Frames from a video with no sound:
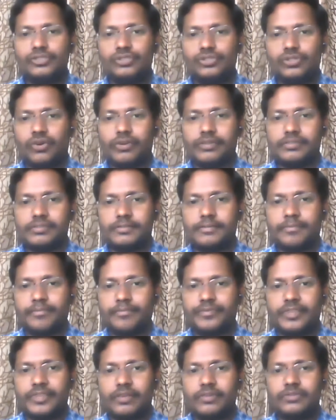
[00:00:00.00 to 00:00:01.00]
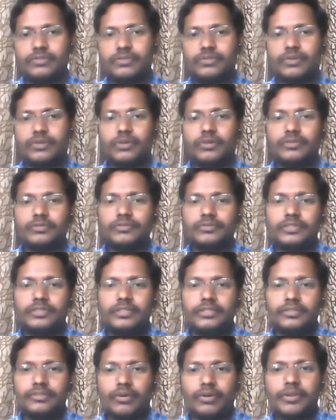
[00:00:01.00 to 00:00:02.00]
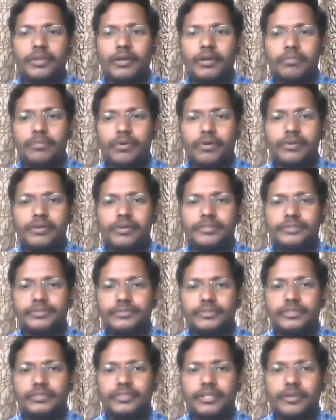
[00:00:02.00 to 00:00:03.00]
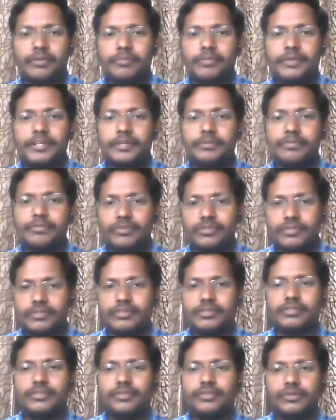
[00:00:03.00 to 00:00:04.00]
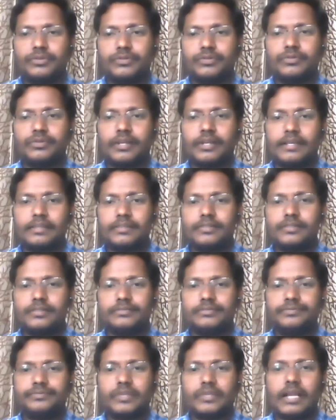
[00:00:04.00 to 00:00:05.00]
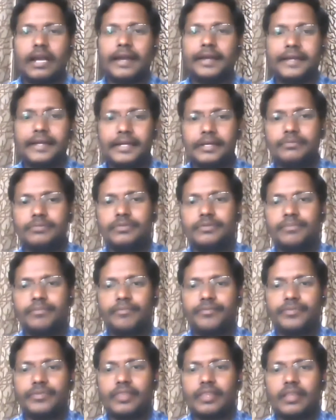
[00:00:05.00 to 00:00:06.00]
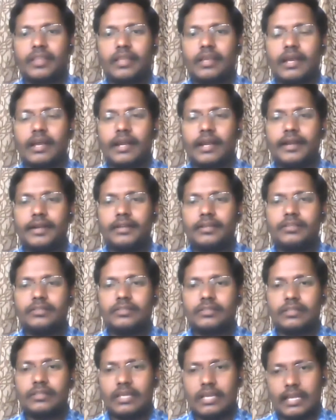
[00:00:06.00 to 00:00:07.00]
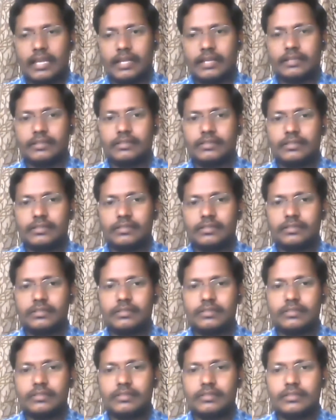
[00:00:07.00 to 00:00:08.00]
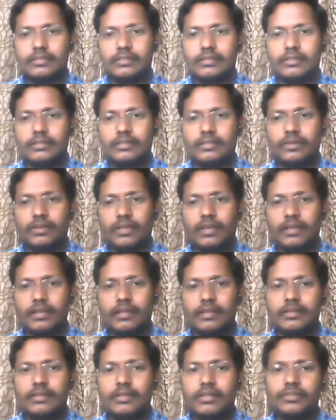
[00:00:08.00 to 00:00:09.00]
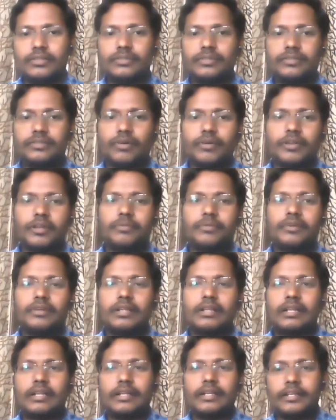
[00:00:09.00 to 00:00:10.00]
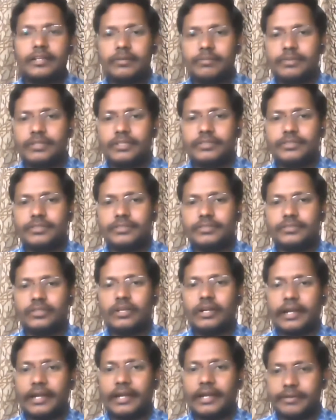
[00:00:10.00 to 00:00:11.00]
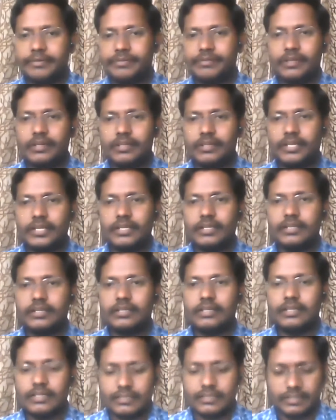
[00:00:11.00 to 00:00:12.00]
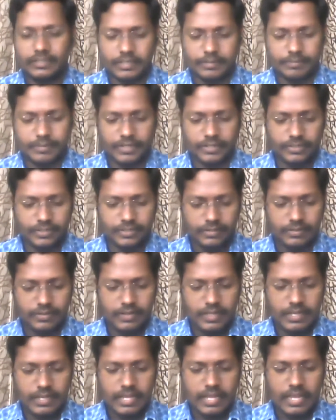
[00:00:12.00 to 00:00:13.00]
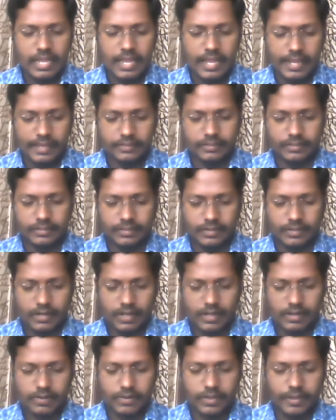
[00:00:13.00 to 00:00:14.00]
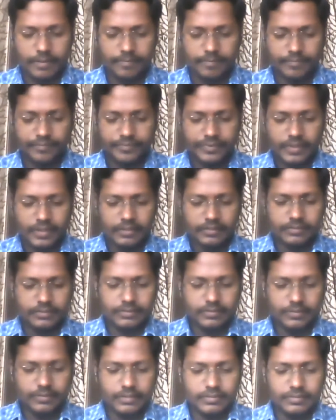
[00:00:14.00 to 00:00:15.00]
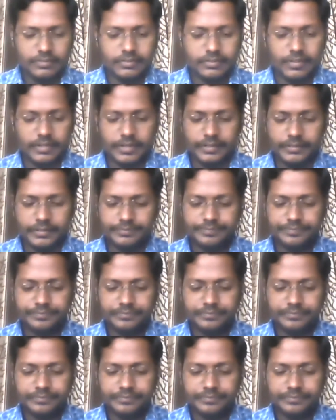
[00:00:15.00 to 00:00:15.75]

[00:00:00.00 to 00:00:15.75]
choice. So talking about the psychometric procedures used to test items and scales. Okay? So talking about reliability, difficulty, discrimination, etc. Okay. So this theory